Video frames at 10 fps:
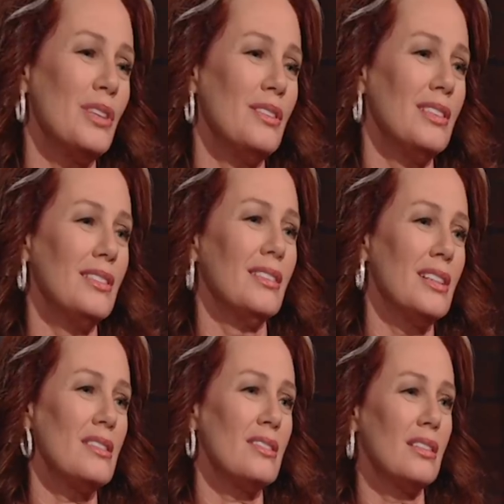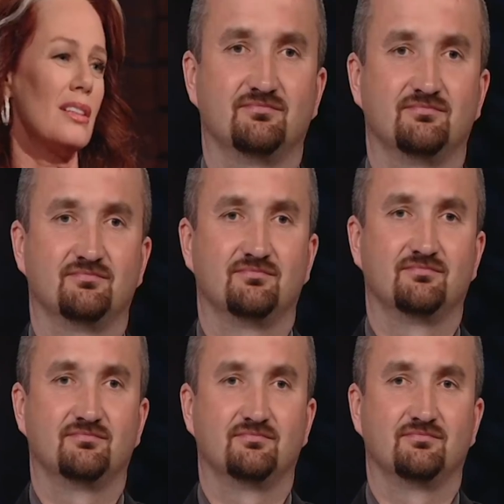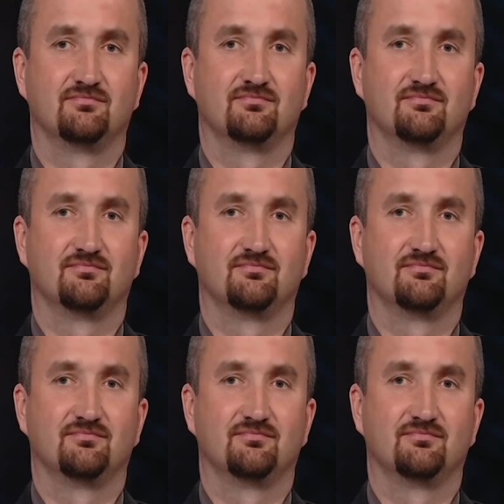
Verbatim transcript: that you didn't listen to the guy who's got